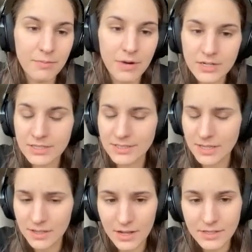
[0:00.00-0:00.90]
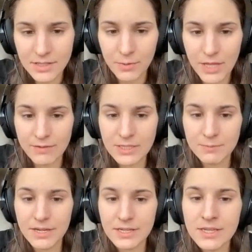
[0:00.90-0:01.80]
Mars, and satellites that we have in
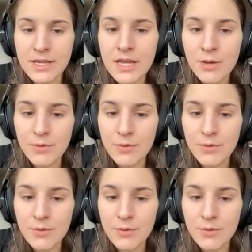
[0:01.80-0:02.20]
space,